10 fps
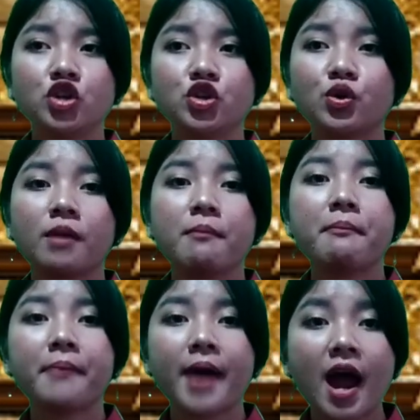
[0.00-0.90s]
you
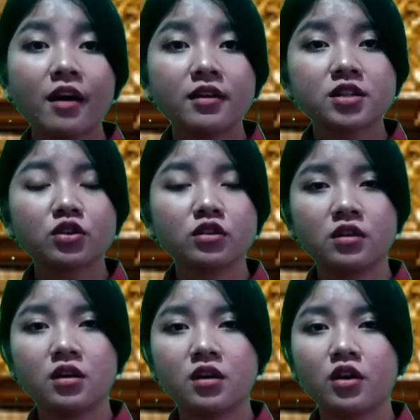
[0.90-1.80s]
compare
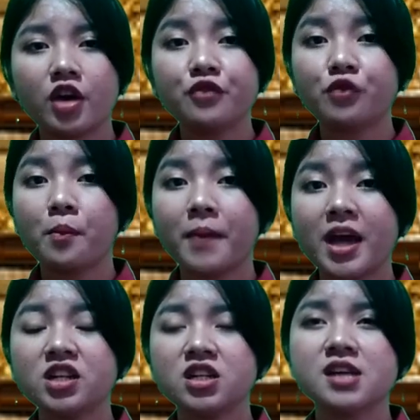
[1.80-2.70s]
the
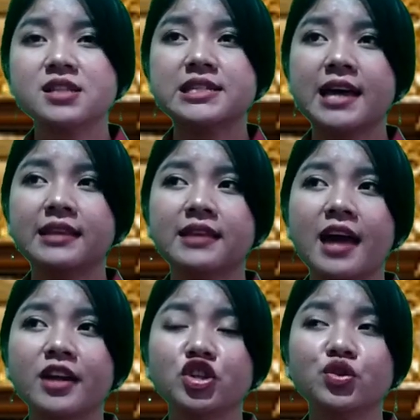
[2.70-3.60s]
information, and
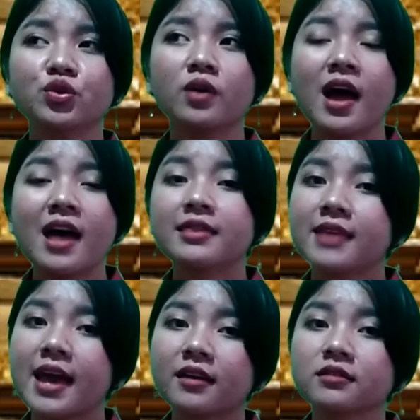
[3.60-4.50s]
then you
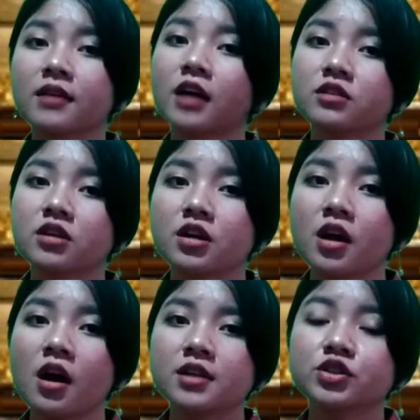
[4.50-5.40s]
take
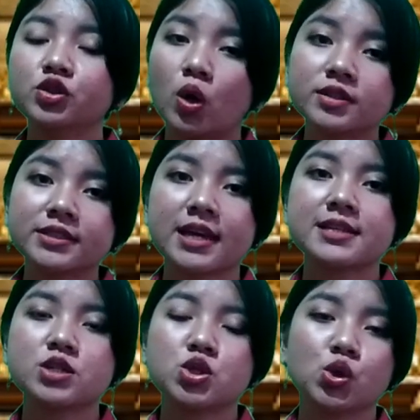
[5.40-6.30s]
another
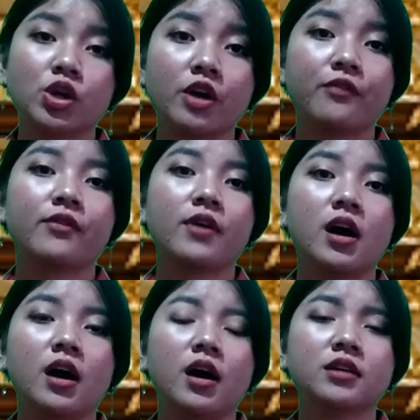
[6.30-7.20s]
sources to give
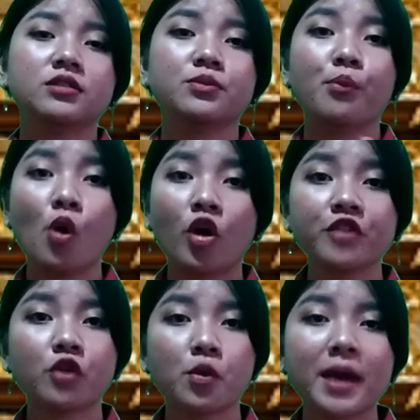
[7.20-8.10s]
more
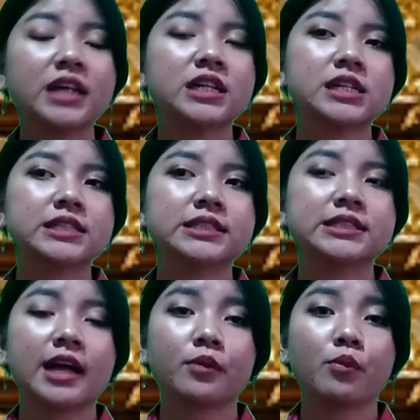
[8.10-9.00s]
information,
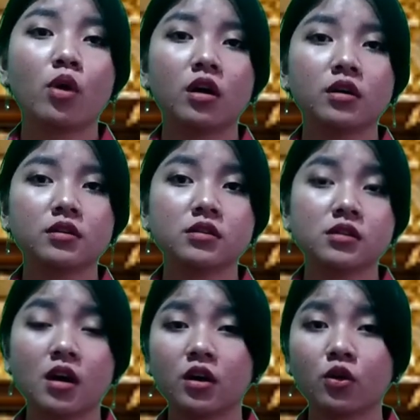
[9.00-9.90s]
like more
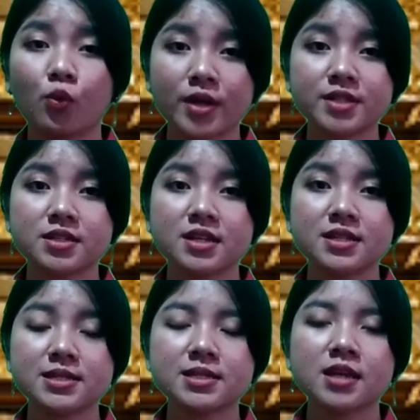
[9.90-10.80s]

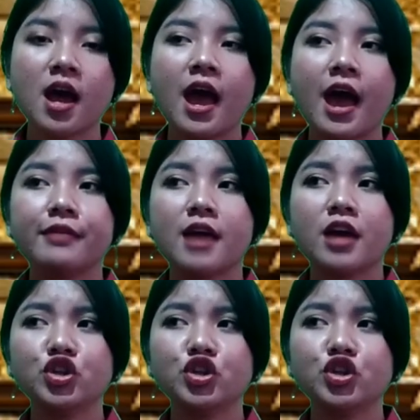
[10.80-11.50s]
questions, and then